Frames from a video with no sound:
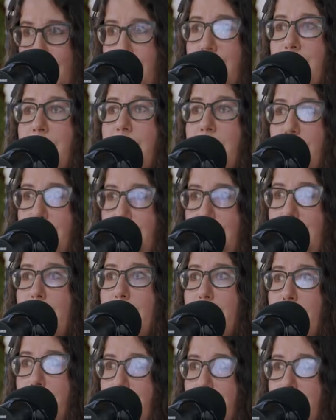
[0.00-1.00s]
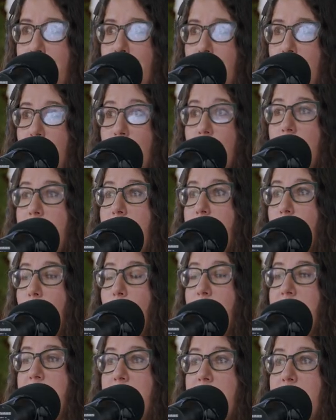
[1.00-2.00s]
that's right film. yep yeah. So like
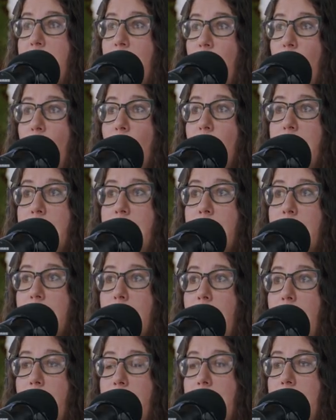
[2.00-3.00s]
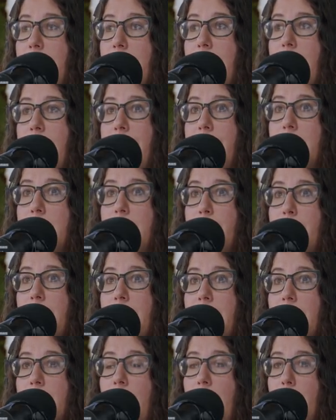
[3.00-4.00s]
when we did the Unholy, the, I mean Evan
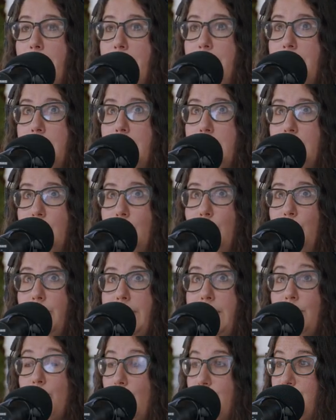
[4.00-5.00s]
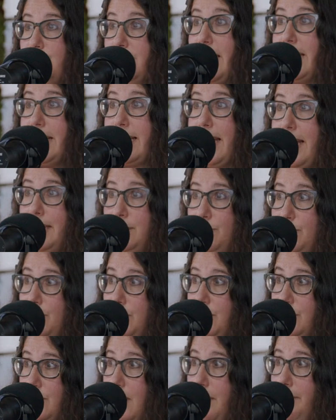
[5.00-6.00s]
Spiliotopoulos, who he wrote Snake Eyes, which
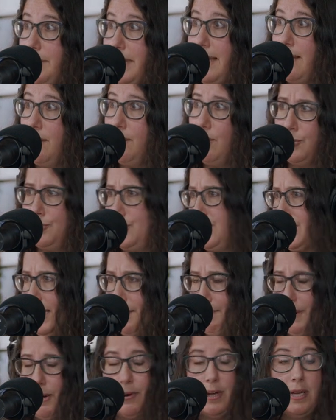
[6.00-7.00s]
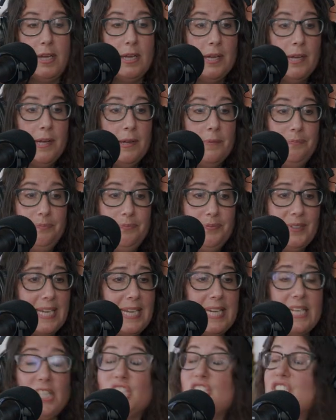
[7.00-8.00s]
is coming out or just came out.
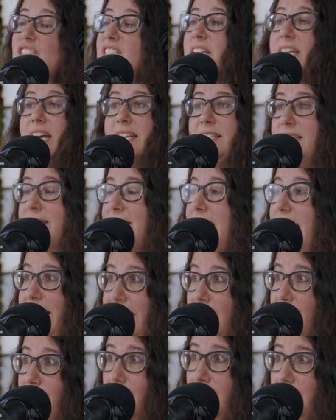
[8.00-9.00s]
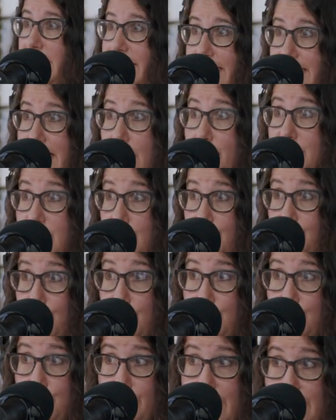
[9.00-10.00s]
He's just the nicest guy ever. Like that was his
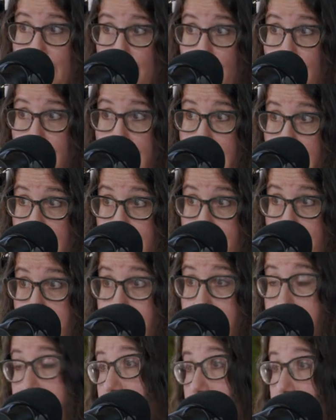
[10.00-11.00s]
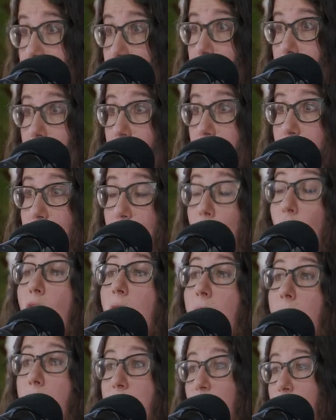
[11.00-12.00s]
first directorial
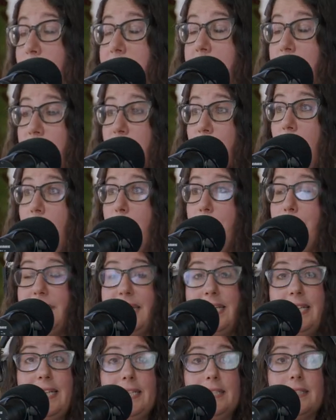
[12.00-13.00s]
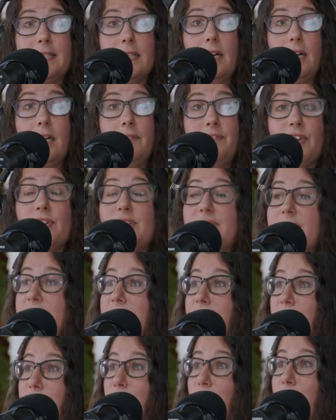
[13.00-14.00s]
job, directing job, but he's a very
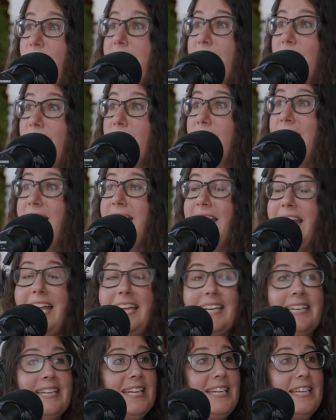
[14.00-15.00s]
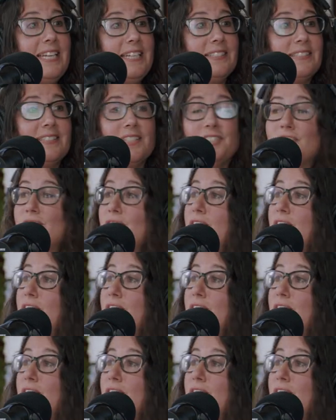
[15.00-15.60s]
successful writer, and he is such a